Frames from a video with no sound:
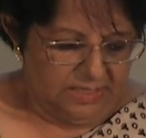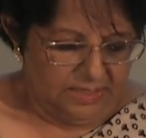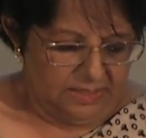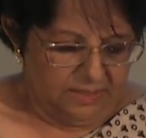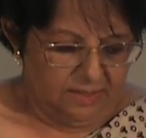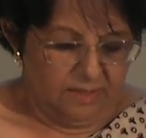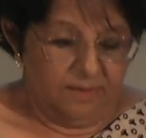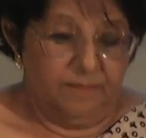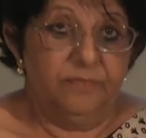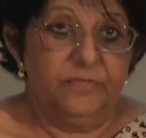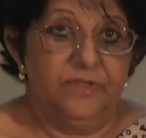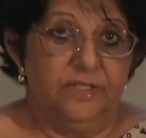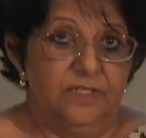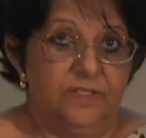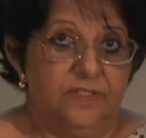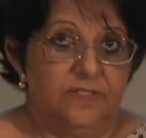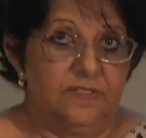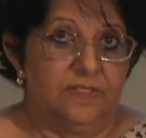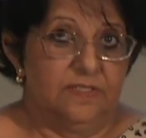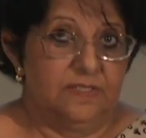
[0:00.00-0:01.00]
uh,
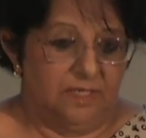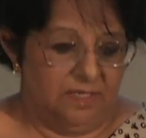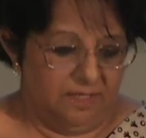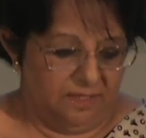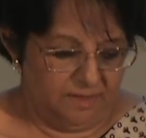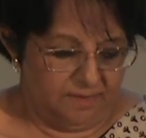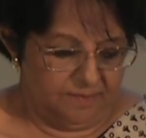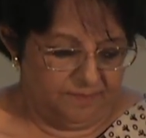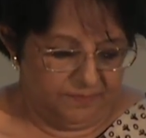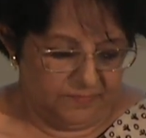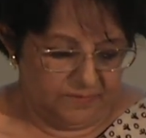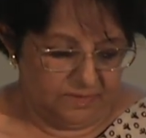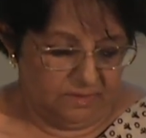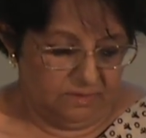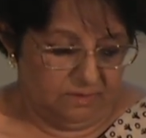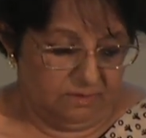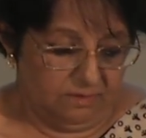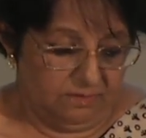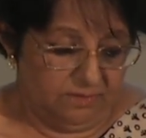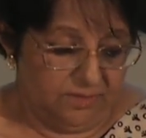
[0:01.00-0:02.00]
this, um,
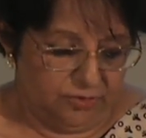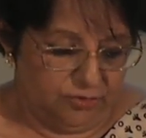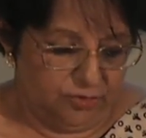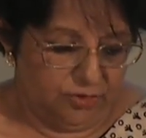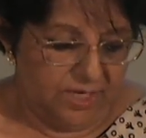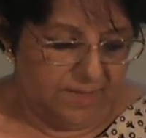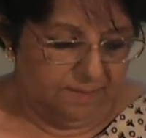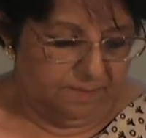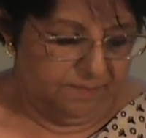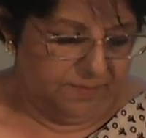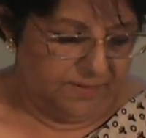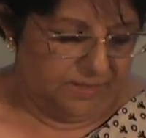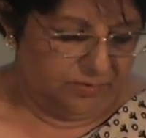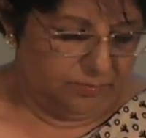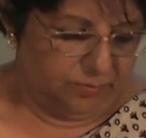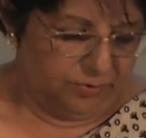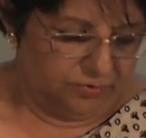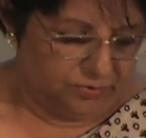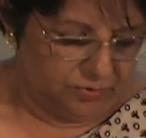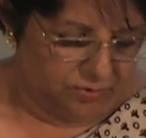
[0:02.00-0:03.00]
uh, this ship.
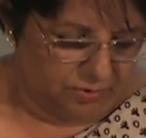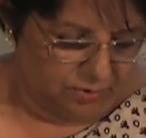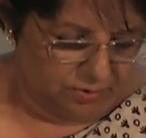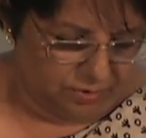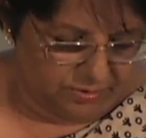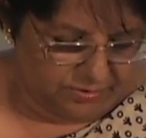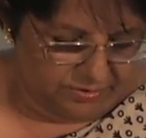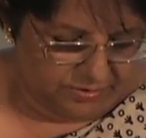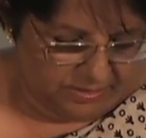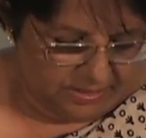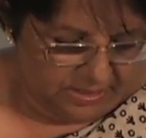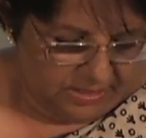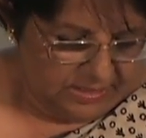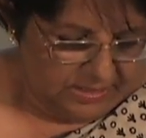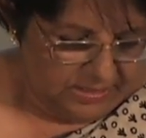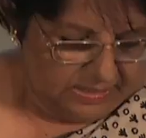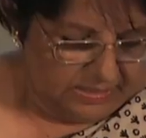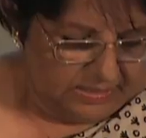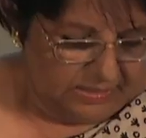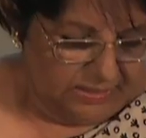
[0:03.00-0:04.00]
It was called,
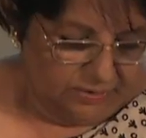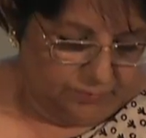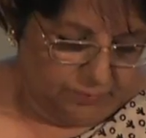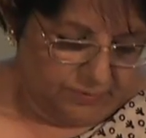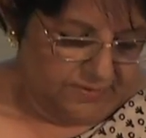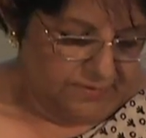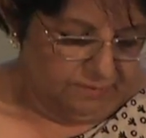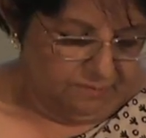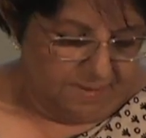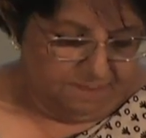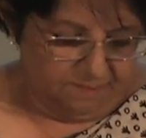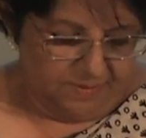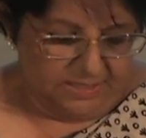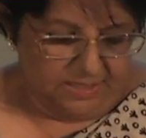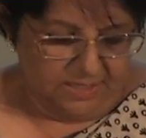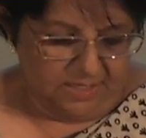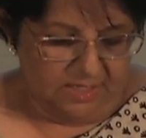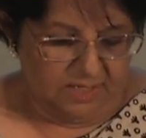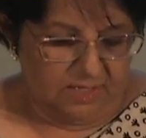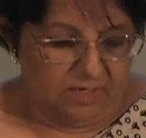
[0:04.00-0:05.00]
uh, it was a
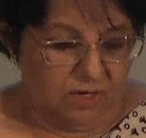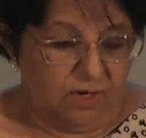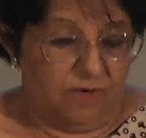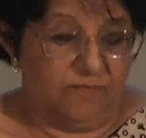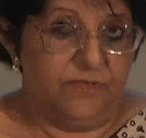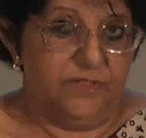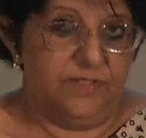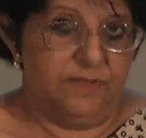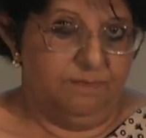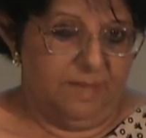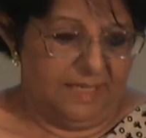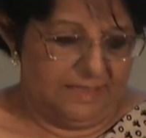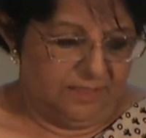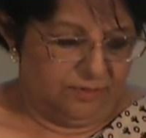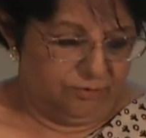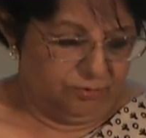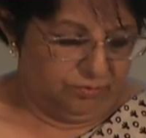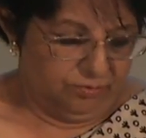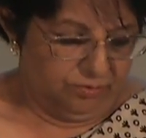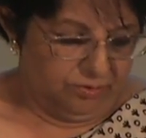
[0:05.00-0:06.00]
replica of this
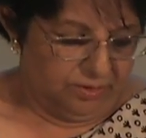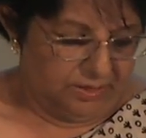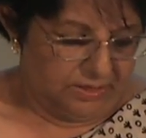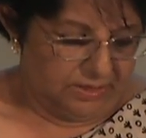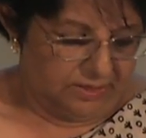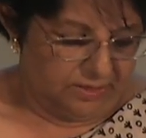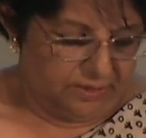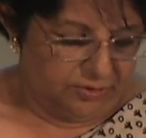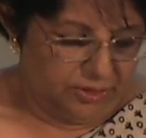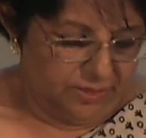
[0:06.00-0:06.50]
Belitung uh,